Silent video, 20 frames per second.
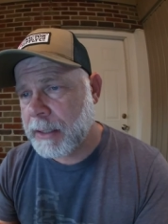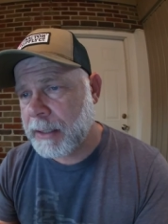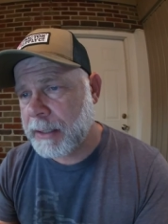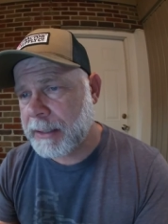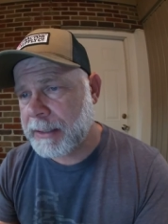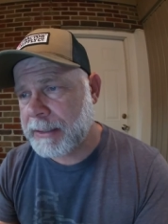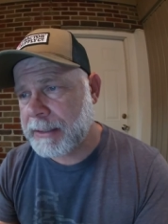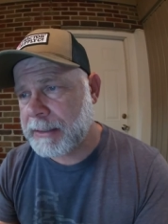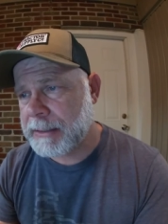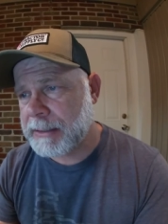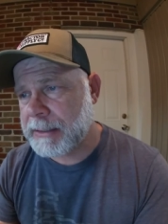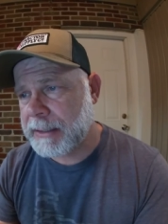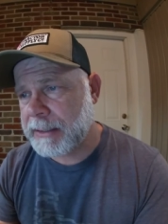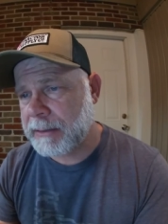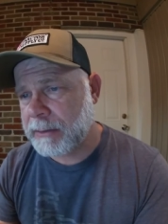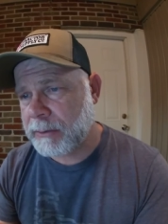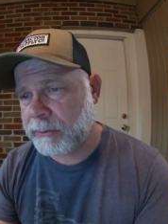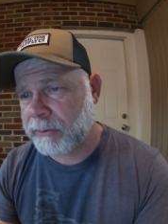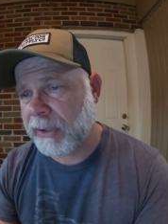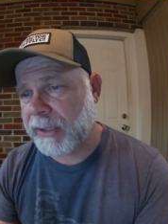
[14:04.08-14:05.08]
Uh,
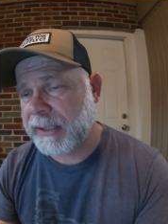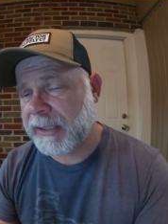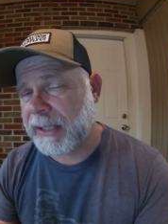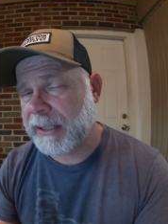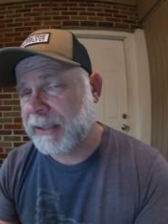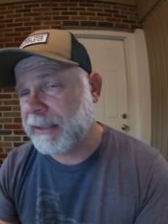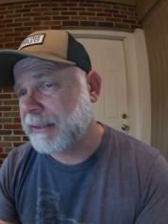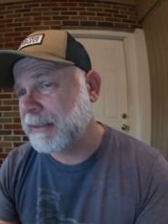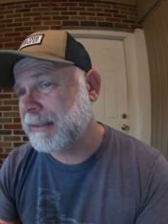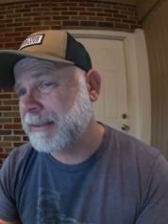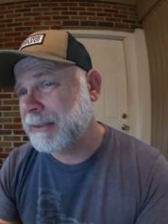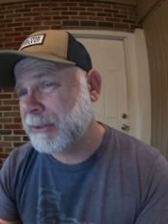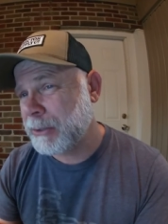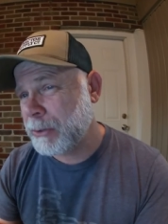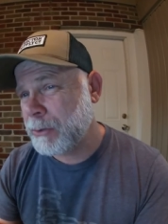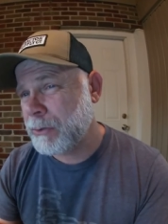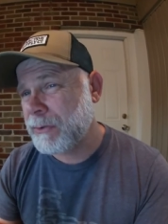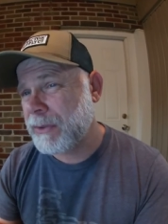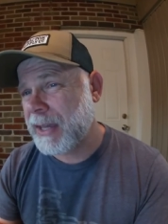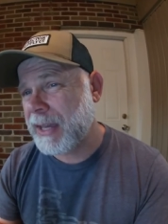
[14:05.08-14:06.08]
it looks like I can
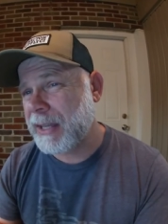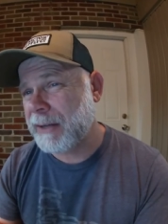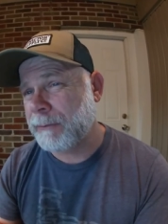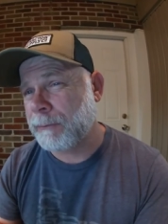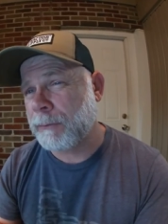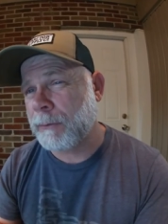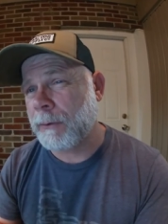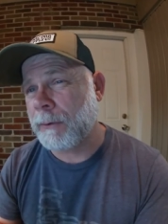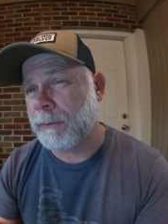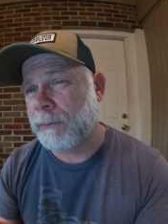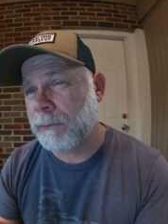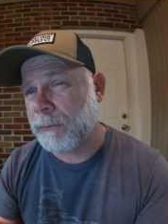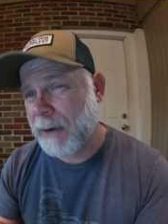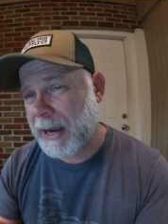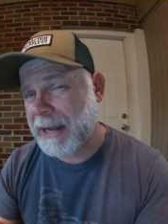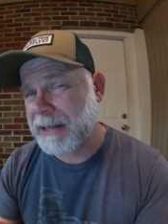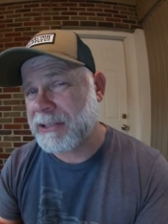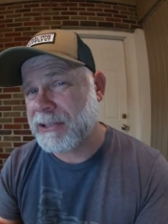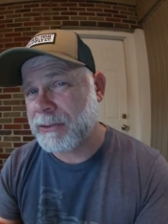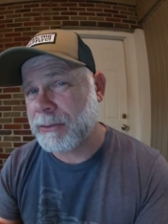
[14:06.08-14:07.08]
do that for a
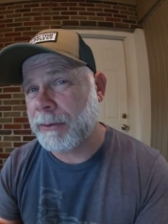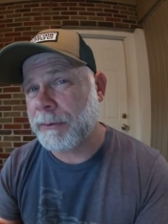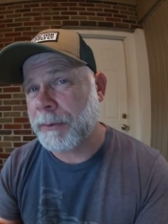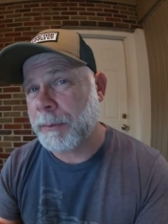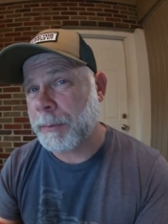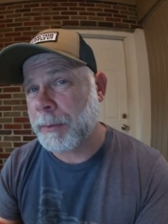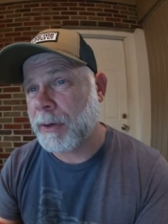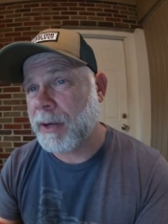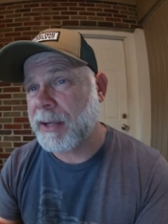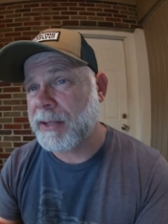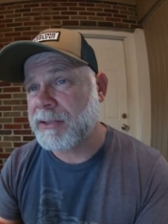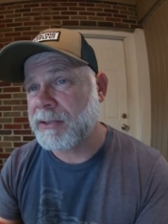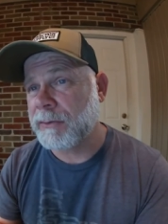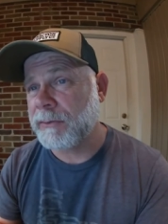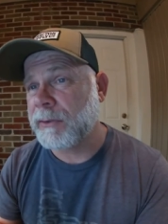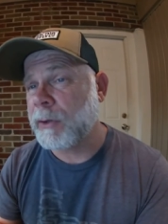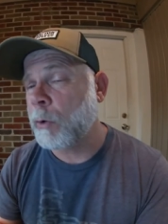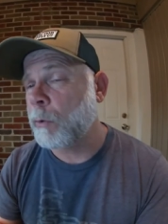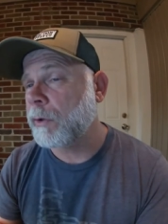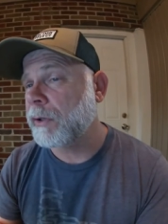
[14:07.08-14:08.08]
fraction of the price
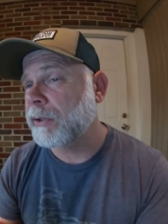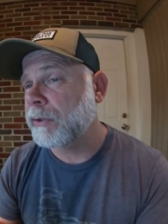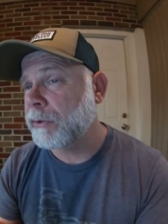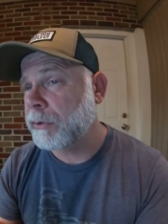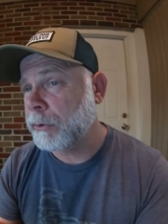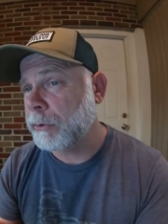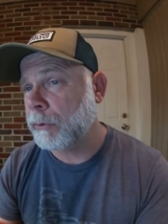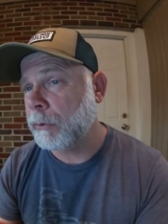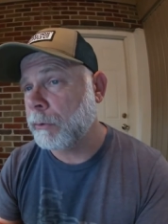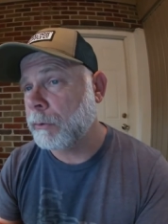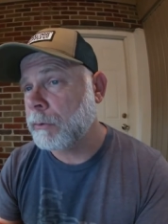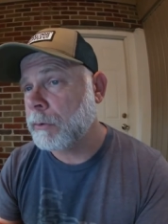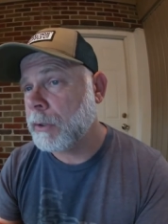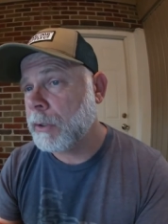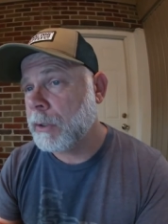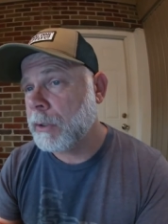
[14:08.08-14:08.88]
of going new.